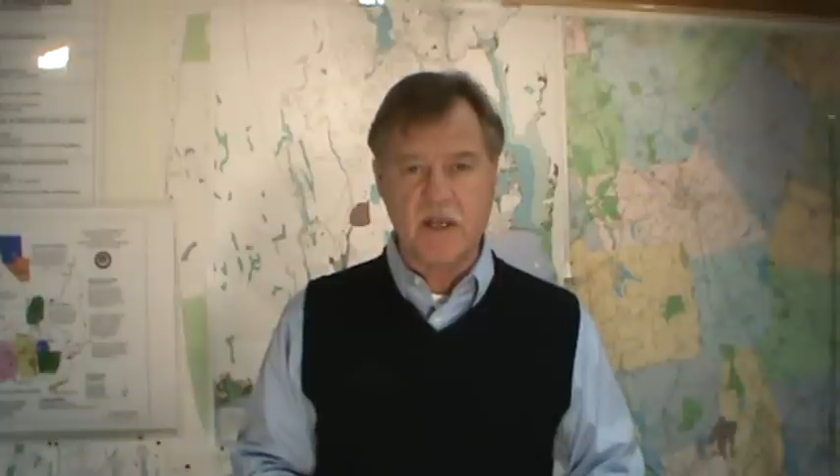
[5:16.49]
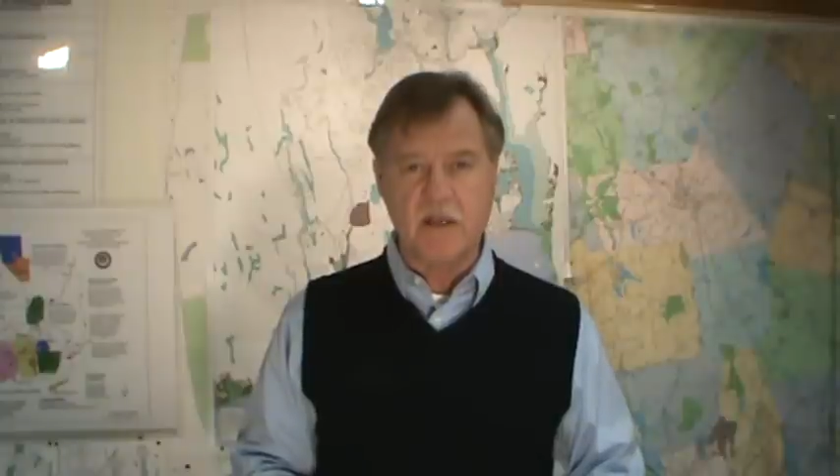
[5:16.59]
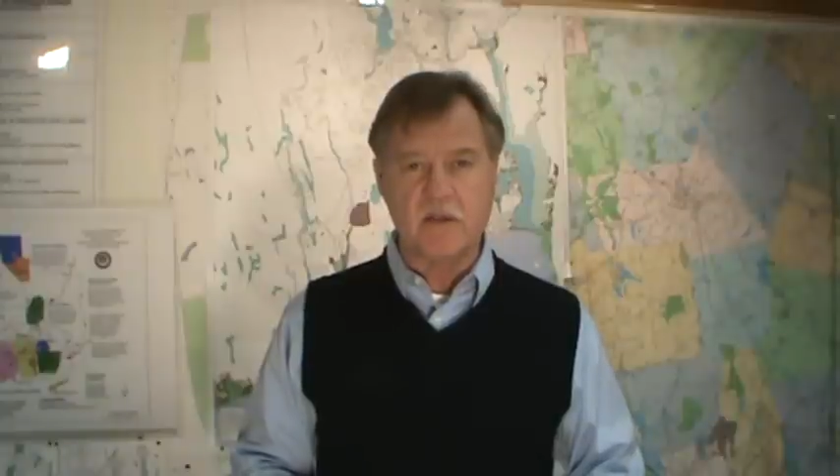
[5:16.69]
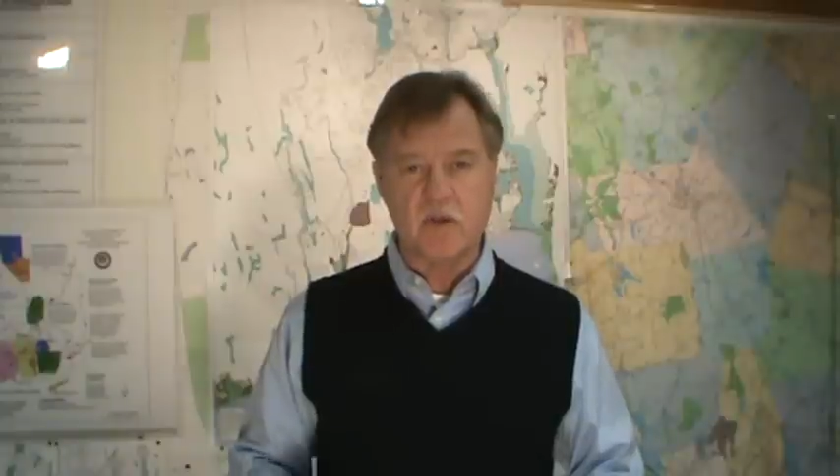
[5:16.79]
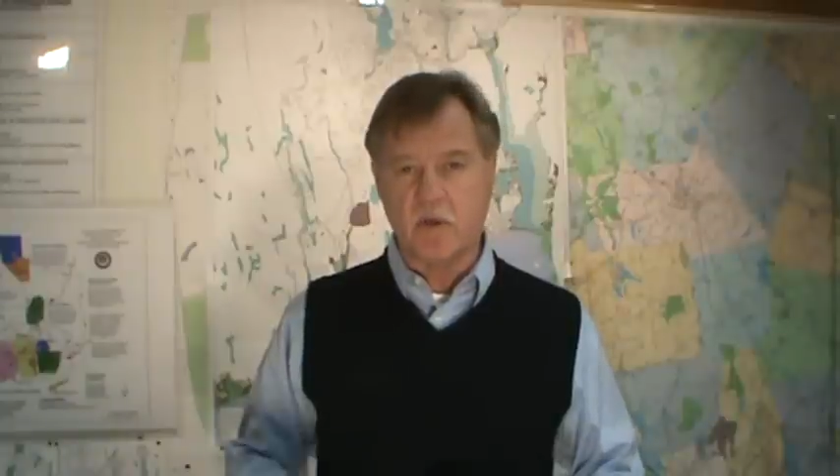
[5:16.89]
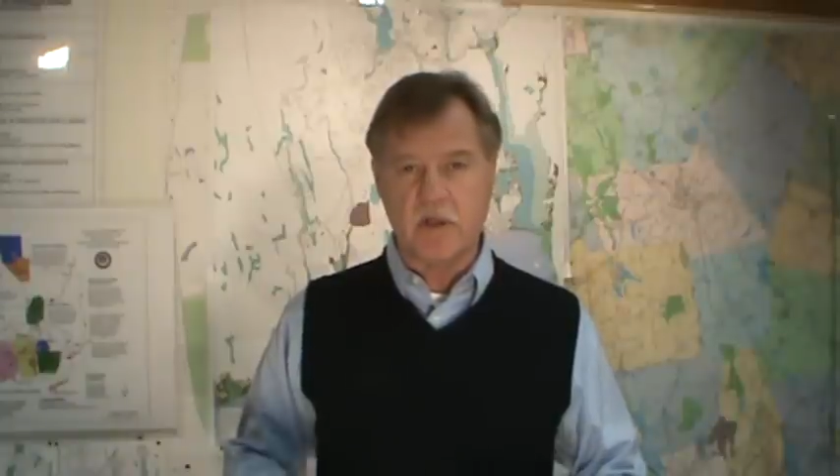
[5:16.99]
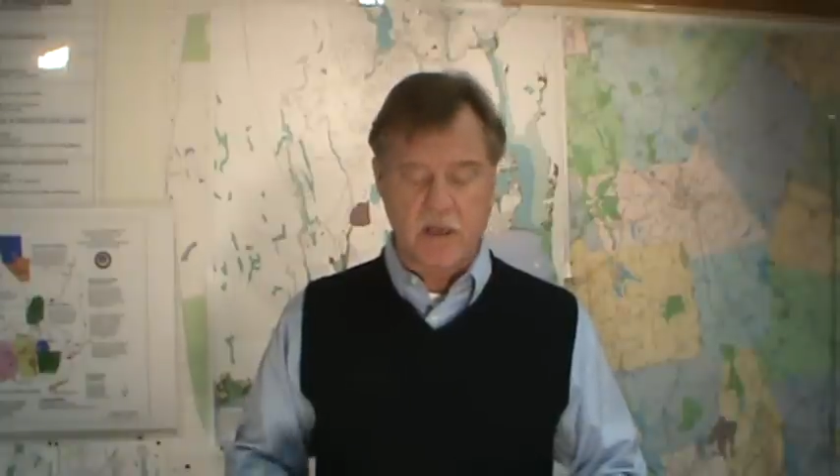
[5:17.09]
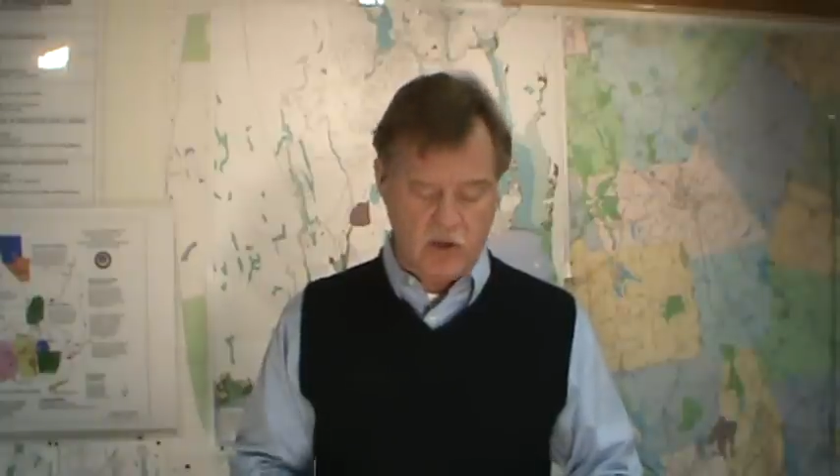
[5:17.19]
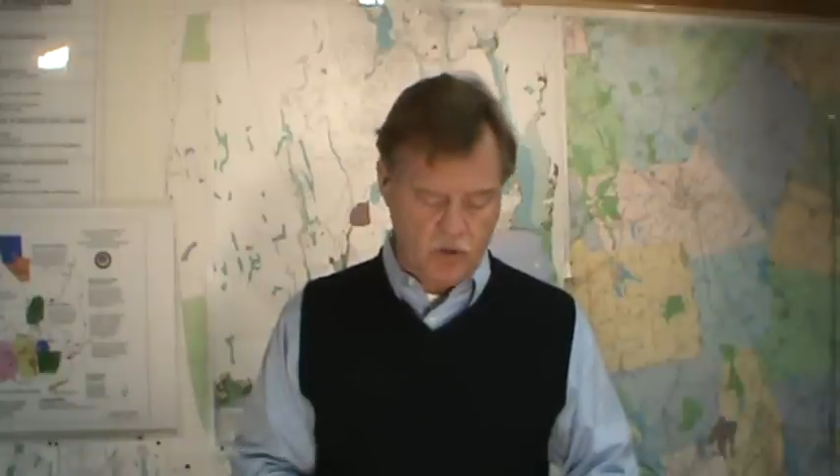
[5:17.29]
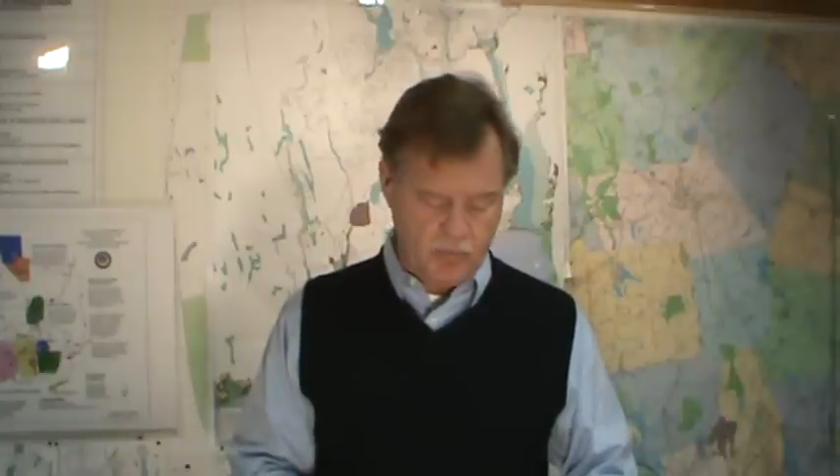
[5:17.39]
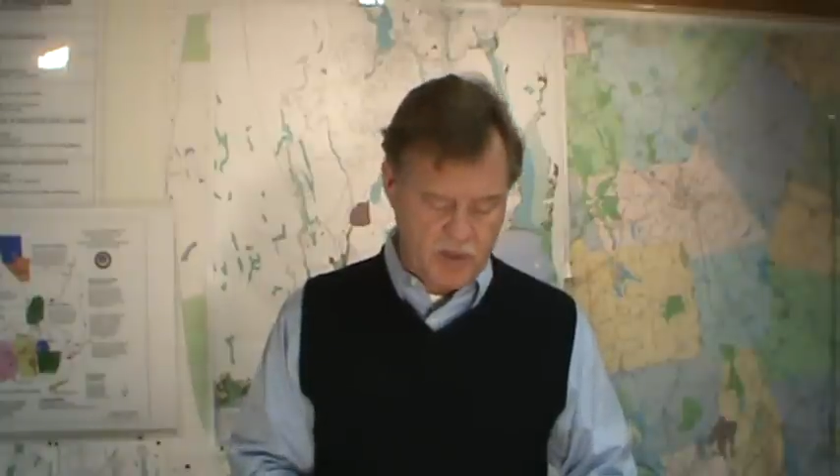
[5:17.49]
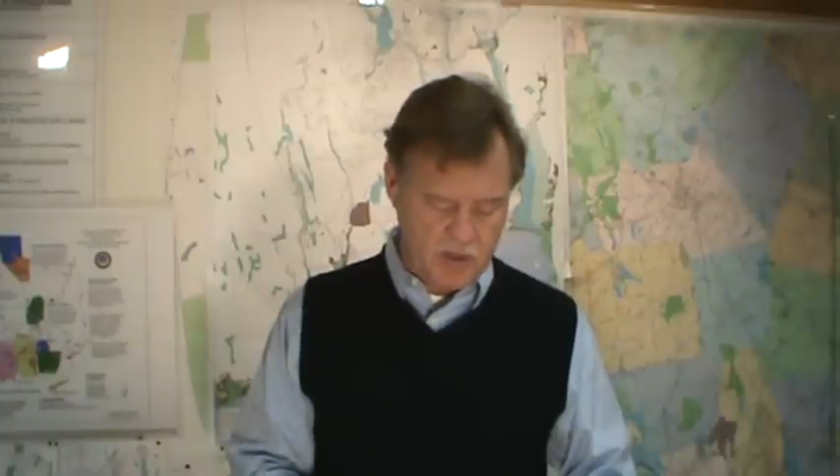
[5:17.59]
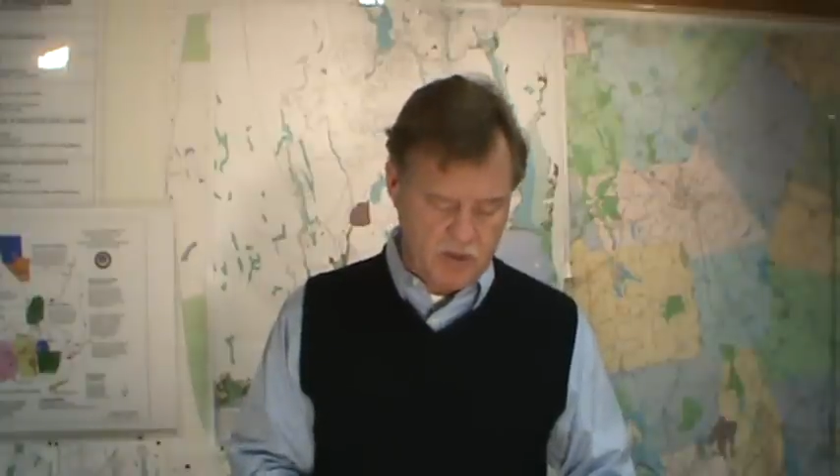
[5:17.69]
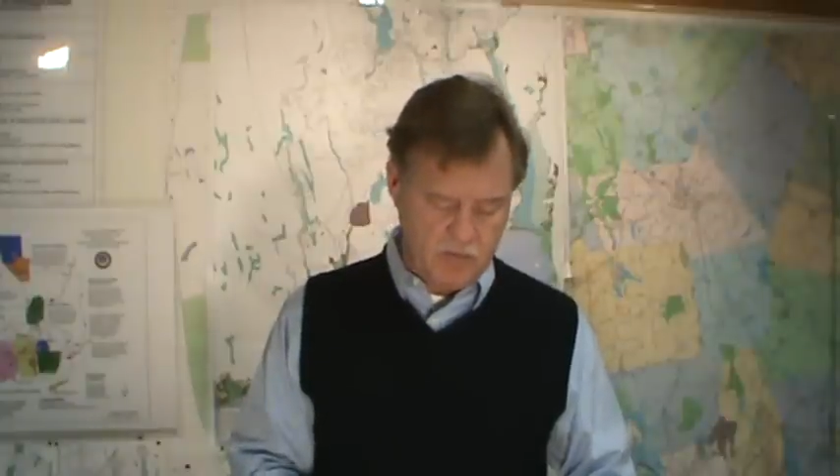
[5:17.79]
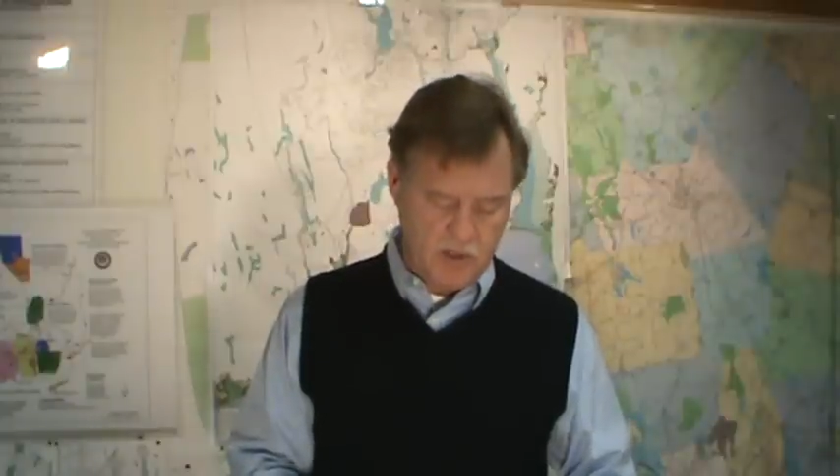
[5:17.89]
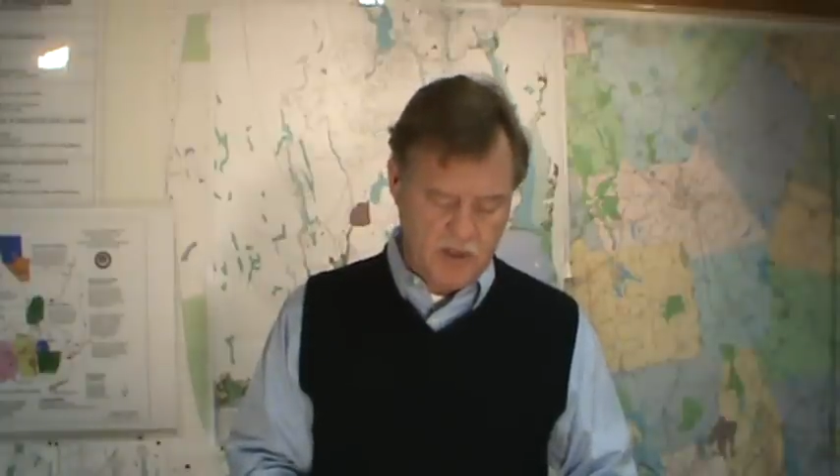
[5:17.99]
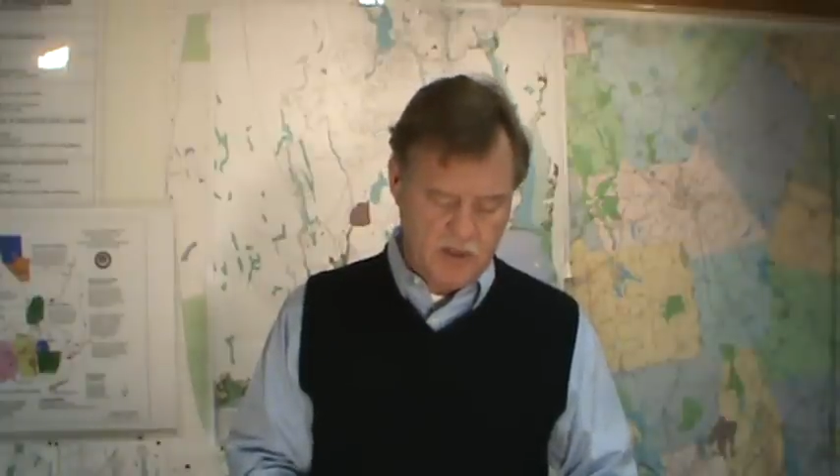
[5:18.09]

in so that they don't become